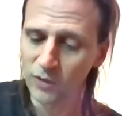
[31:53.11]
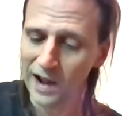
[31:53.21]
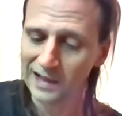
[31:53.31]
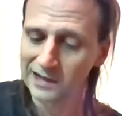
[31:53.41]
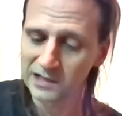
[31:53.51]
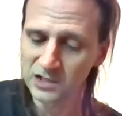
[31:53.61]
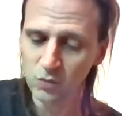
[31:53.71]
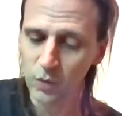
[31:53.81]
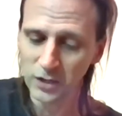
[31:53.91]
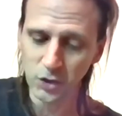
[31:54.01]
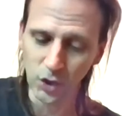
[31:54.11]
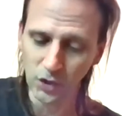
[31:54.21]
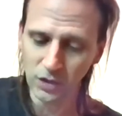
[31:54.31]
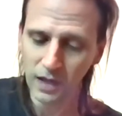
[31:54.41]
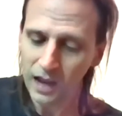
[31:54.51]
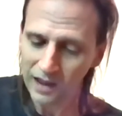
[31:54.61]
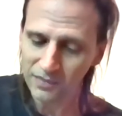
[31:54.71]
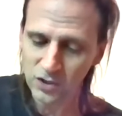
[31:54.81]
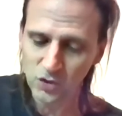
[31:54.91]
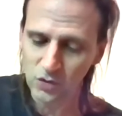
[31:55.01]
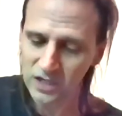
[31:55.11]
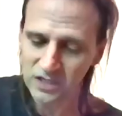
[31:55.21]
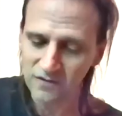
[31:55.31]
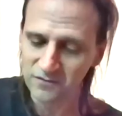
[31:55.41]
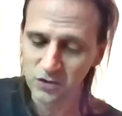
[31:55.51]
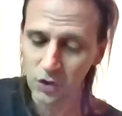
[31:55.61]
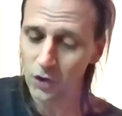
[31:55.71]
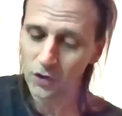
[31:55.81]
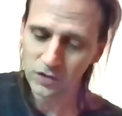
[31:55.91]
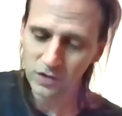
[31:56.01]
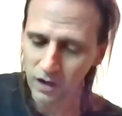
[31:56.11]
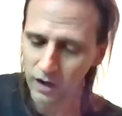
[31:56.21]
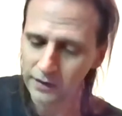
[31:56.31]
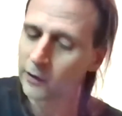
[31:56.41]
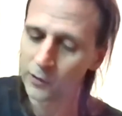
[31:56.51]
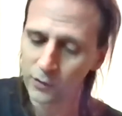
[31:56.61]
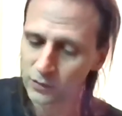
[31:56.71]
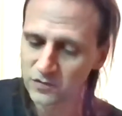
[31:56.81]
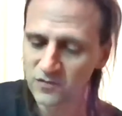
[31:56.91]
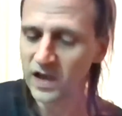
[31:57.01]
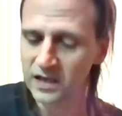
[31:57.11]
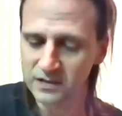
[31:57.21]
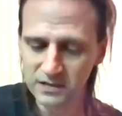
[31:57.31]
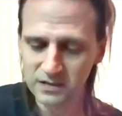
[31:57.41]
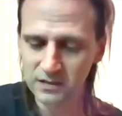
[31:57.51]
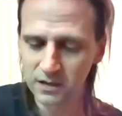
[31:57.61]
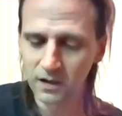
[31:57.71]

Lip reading: raggedy sweatshirt and the streaks of dirt on Arthur's face.